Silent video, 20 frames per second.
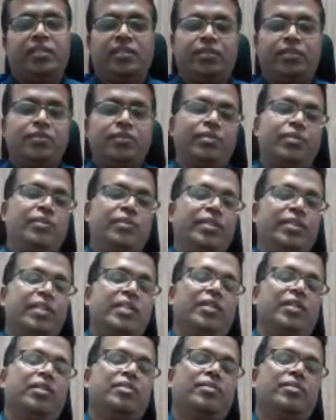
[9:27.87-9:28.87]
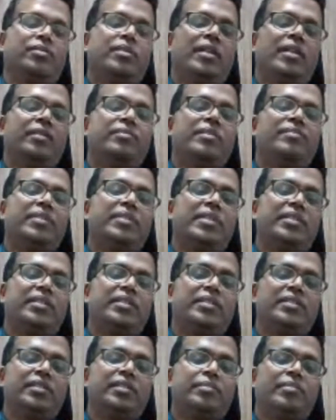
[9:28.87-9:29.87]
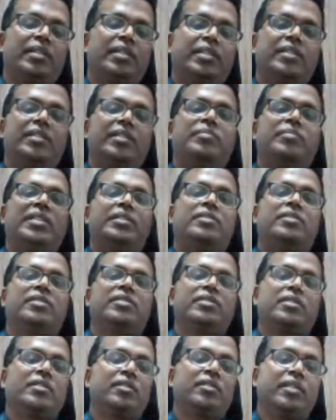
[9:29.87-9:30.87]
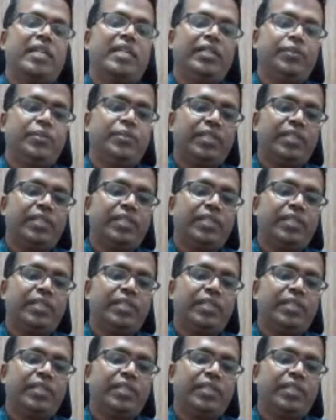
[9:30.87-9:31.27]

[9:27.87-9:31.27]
We can also have the pregnancy by methods called IUI.